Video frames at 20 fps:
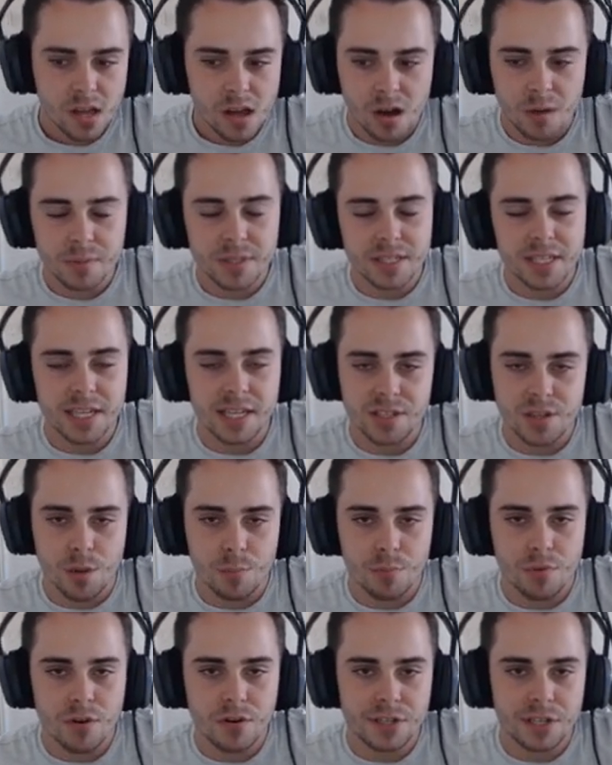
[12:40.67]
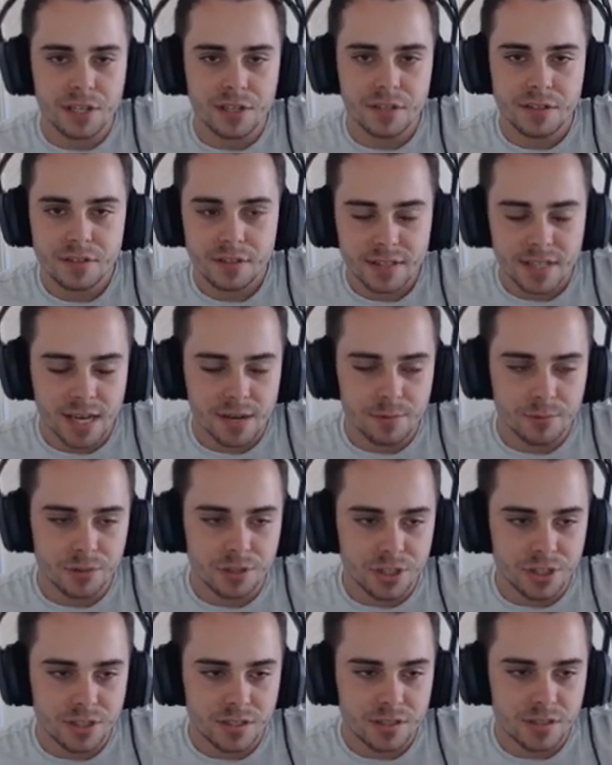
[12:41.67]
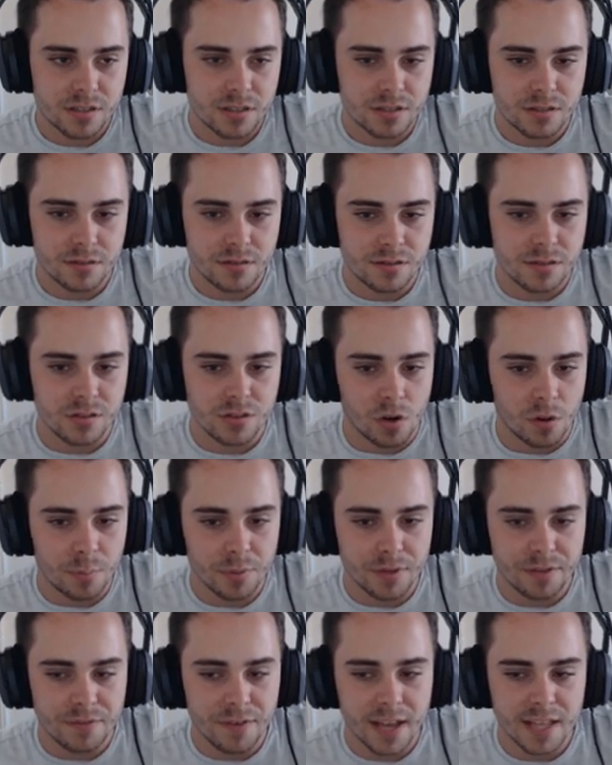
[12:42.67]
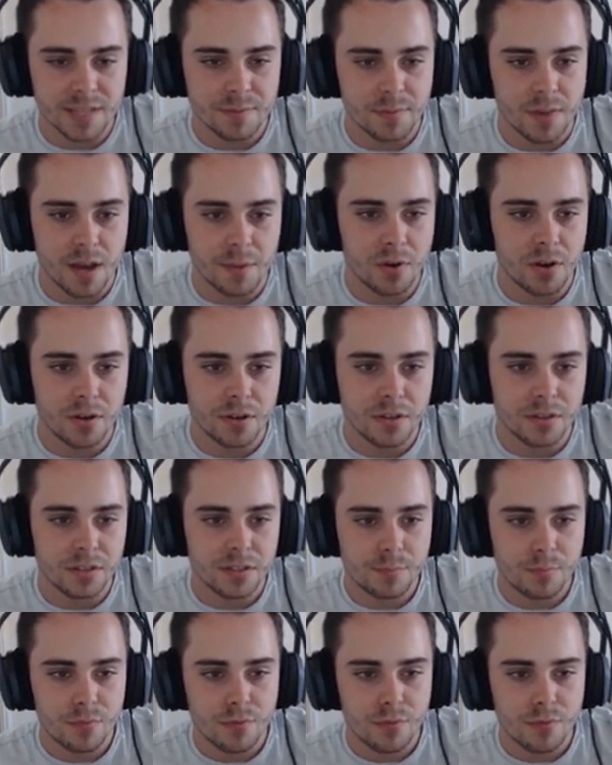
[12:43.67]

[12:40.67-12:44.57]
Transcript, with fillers: obviously, it's not Protean. That would just not be fair to my opponents.